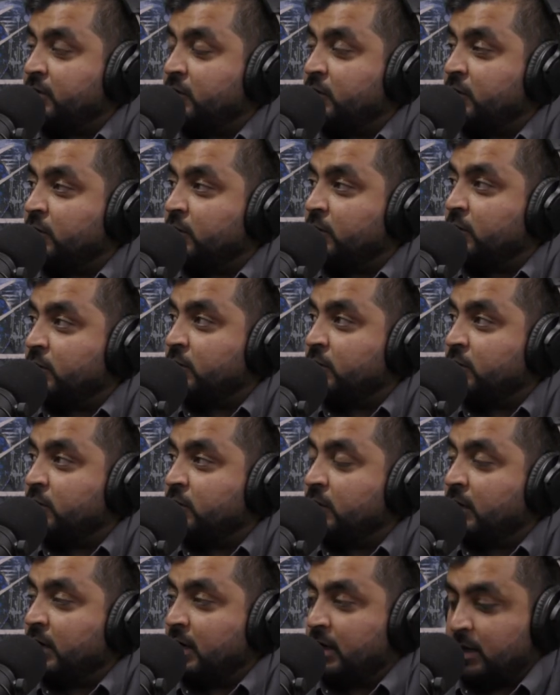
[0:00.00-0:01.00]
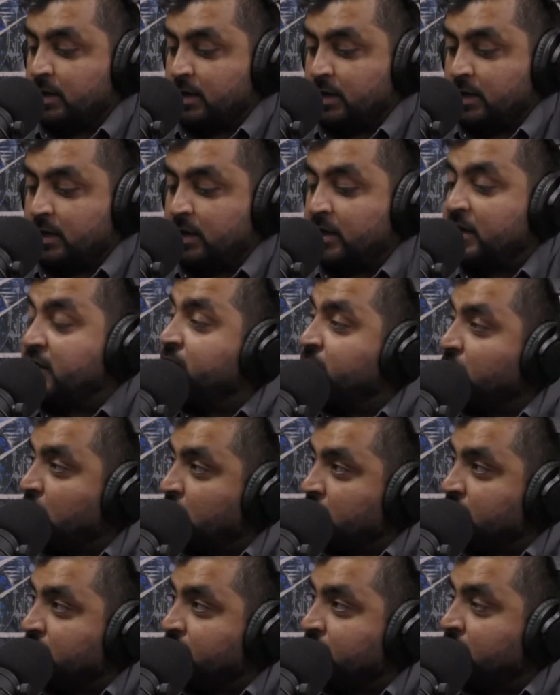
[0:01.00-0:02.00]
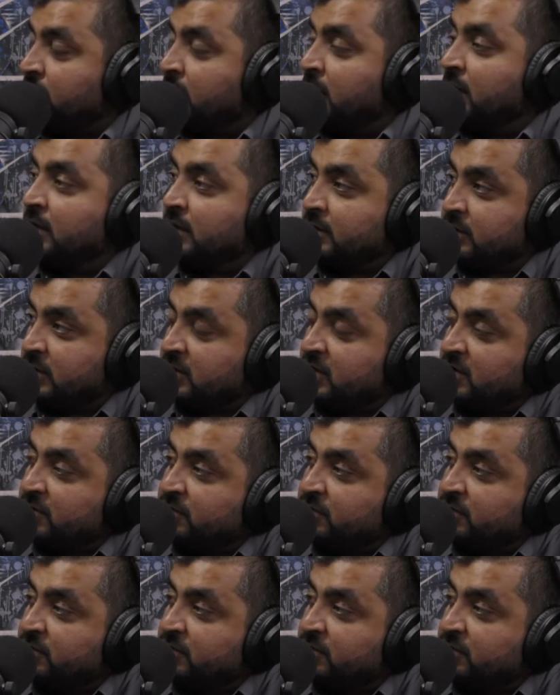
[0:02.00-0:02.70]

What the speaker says: to evolve the